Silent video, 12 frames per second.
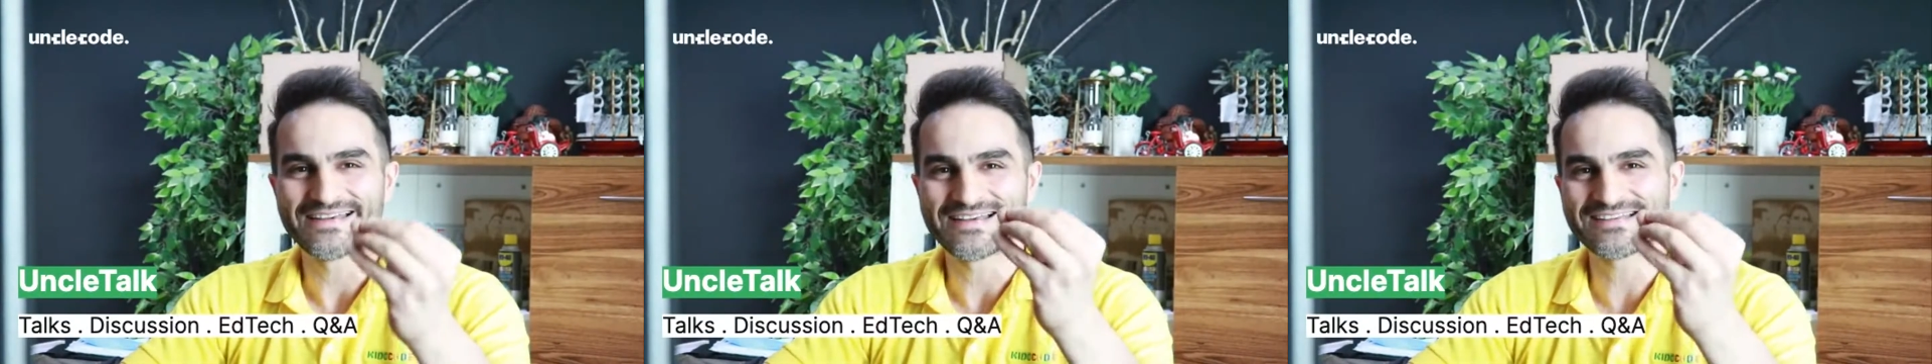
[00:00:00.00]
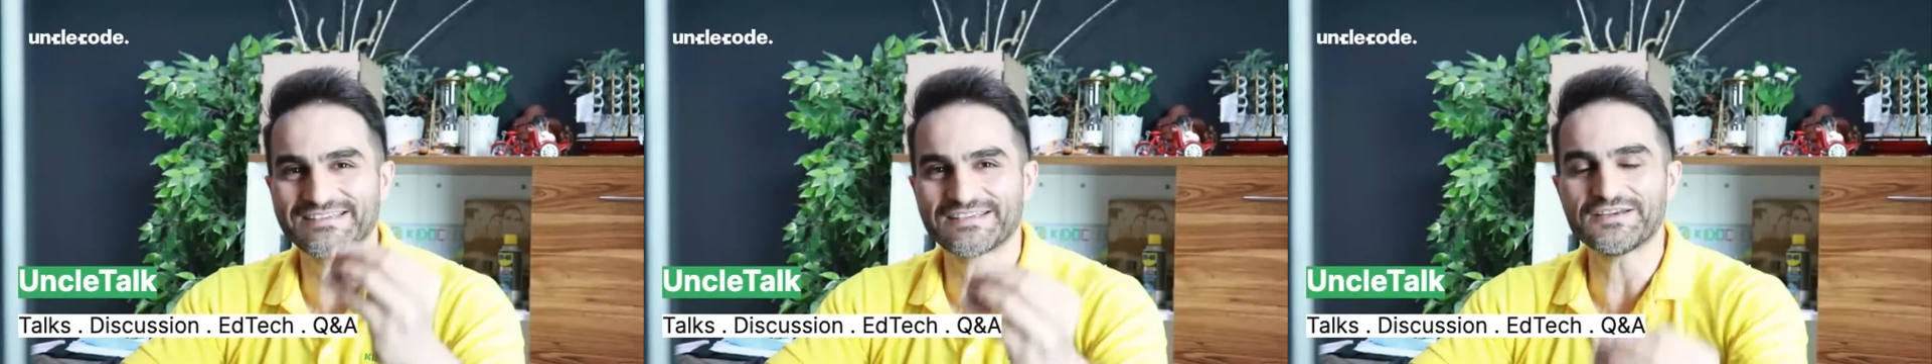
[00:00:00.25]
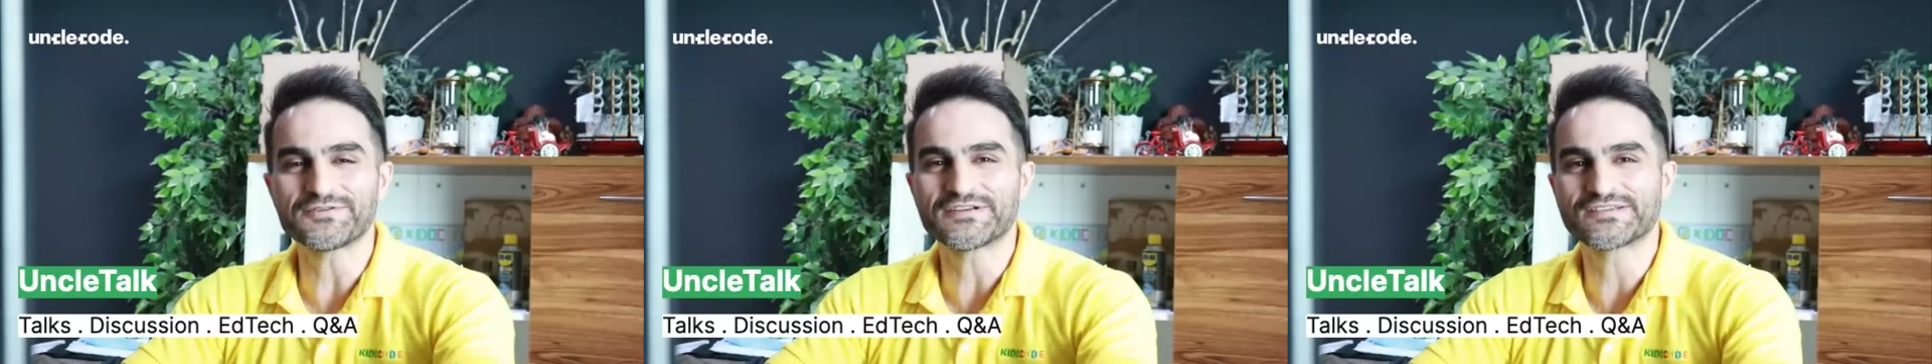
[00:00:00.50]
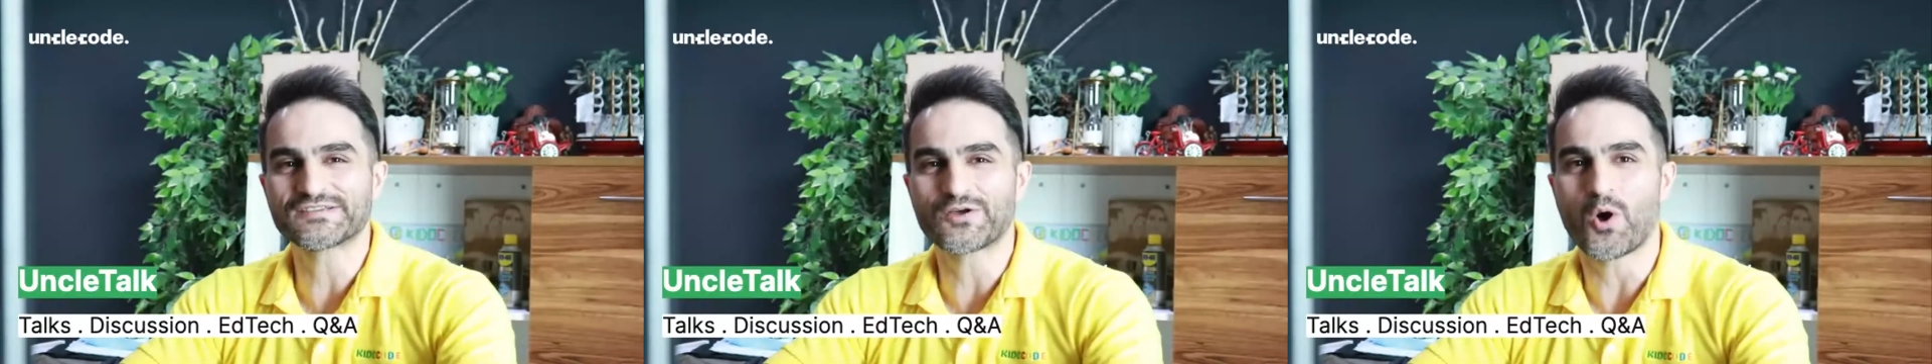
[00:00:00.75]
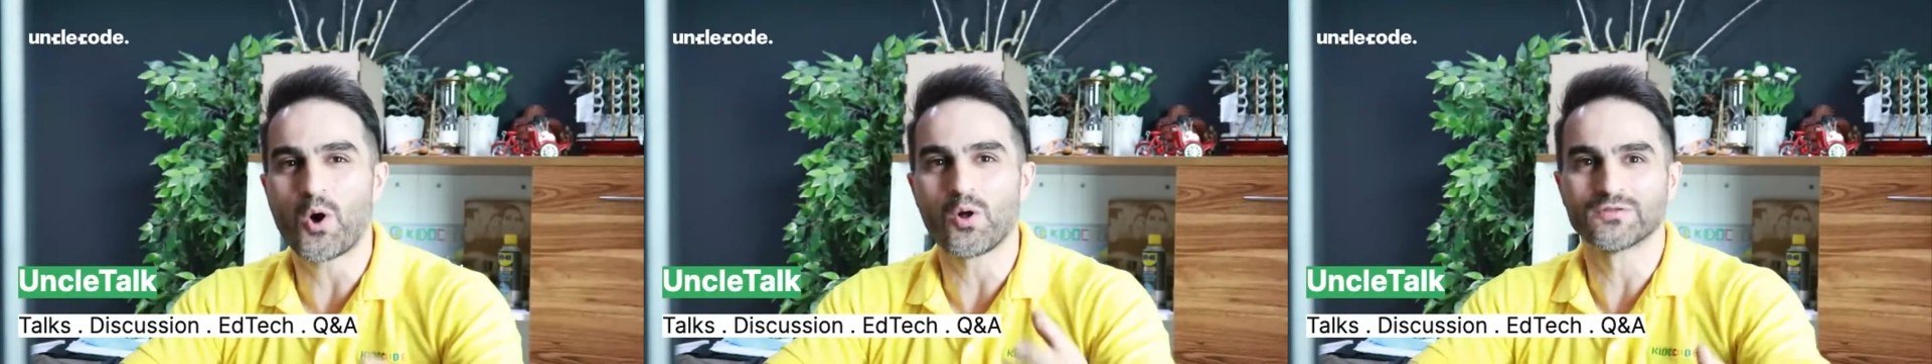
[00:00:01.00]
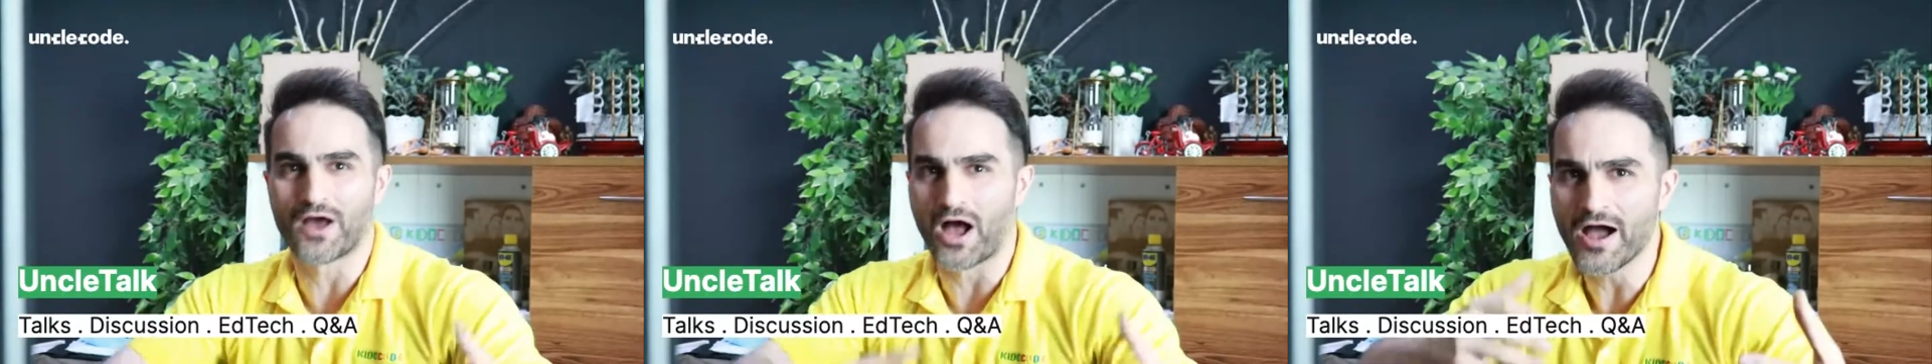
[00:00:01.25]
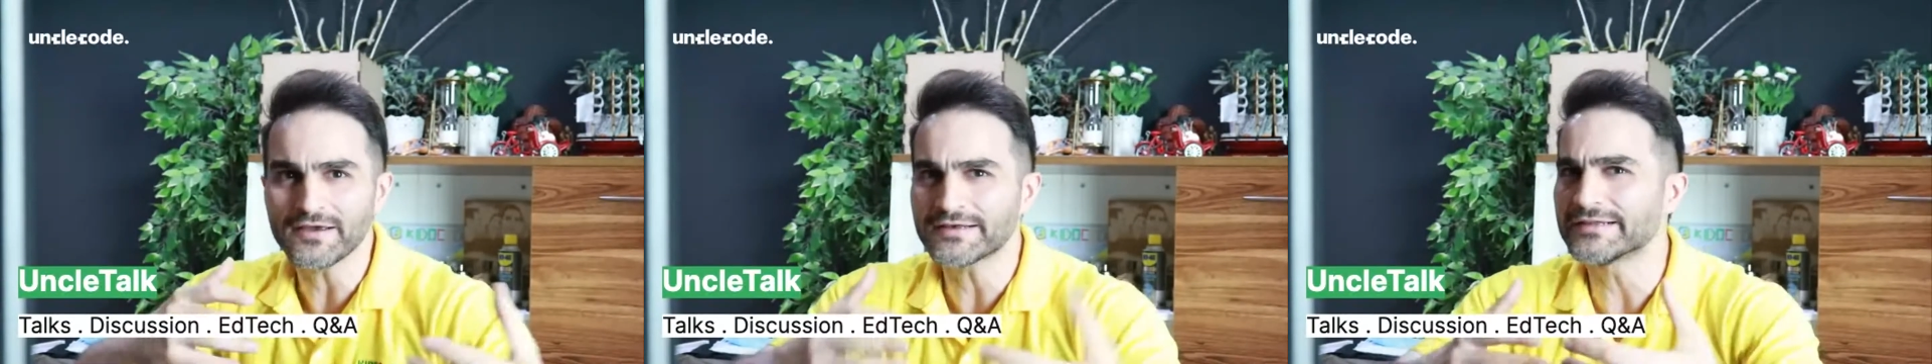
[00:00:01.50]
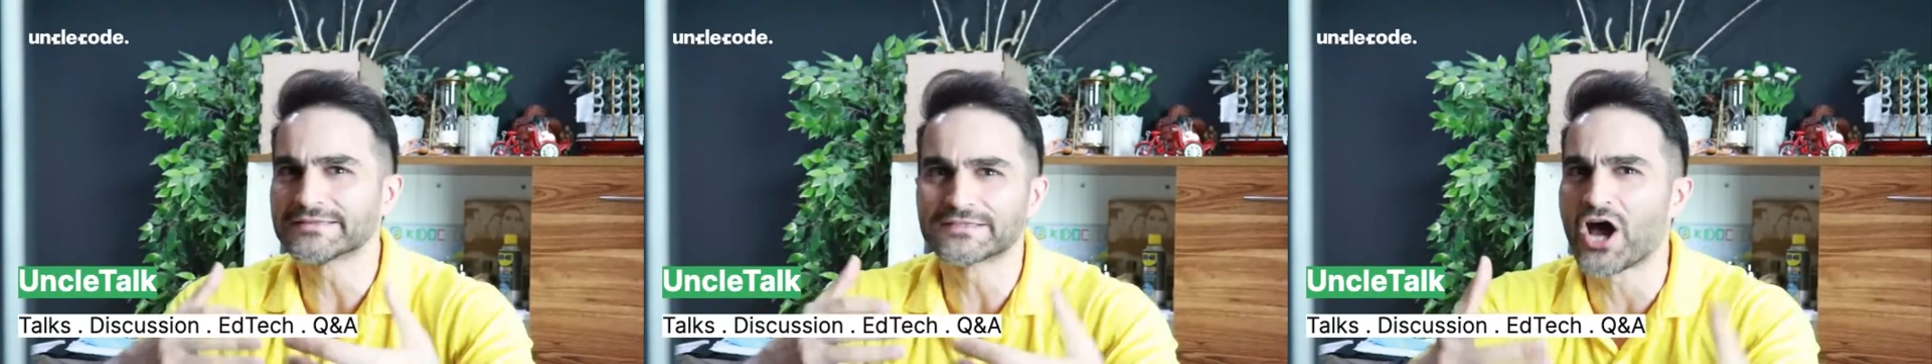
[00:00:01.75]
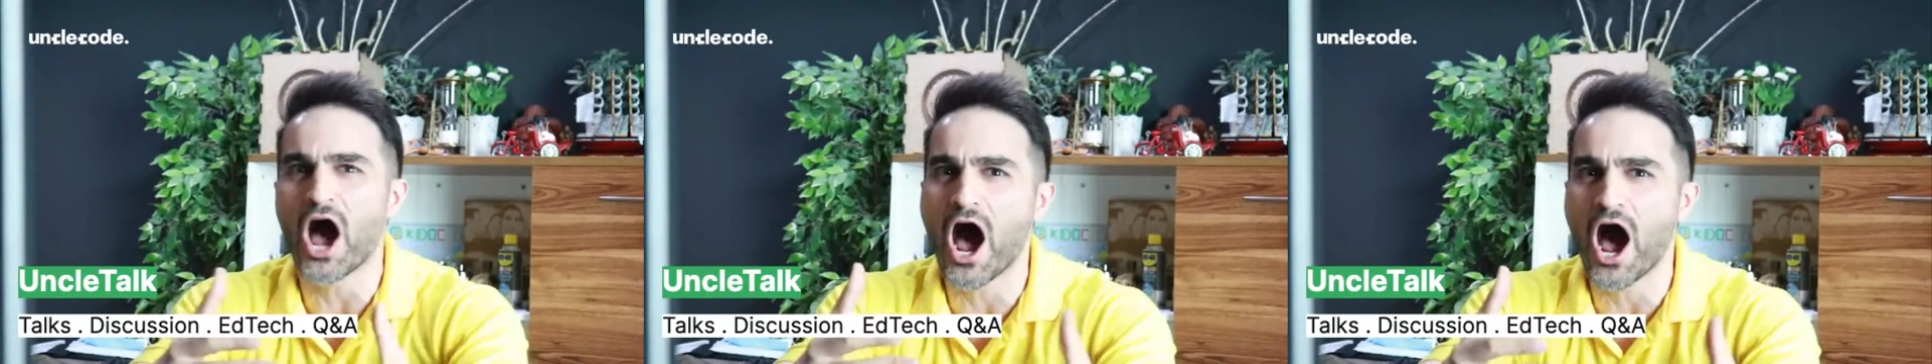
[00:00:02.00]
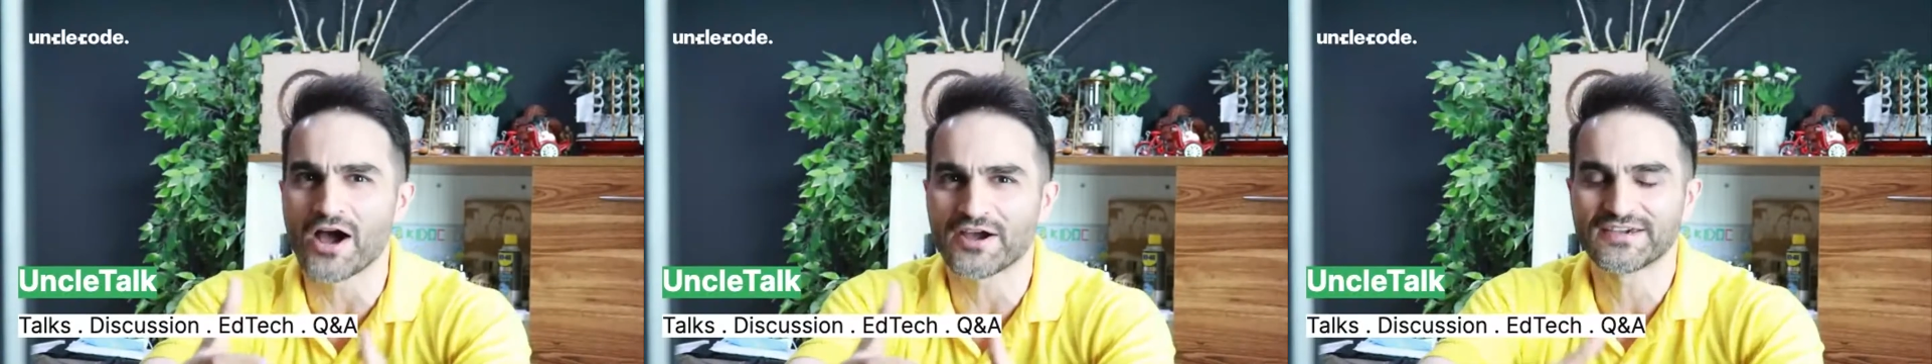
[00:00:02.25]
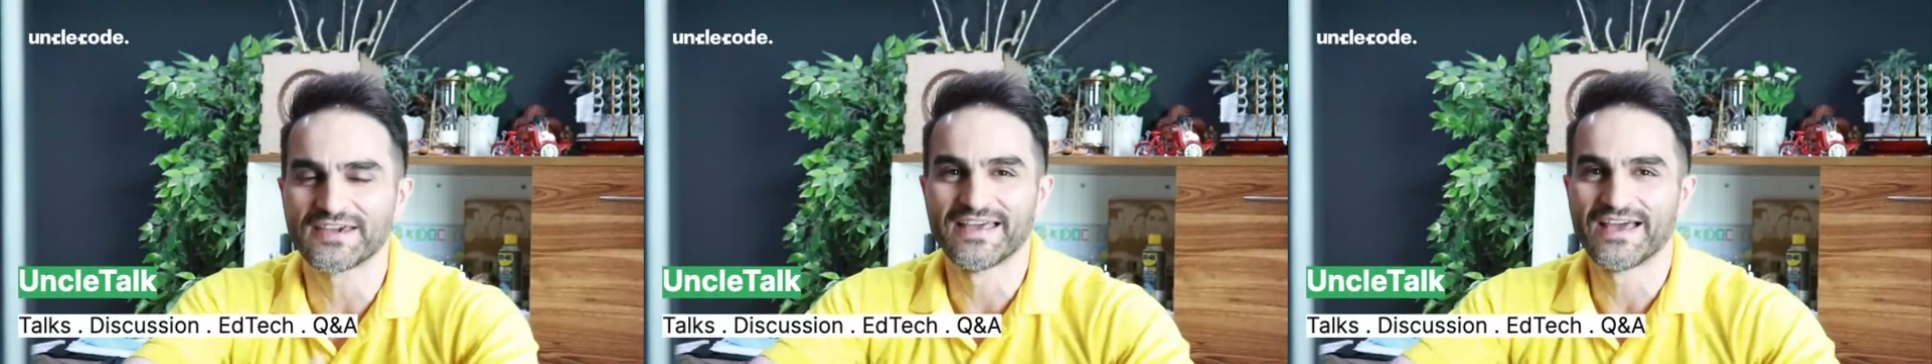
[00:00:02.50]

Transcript: a series called UncleTalk.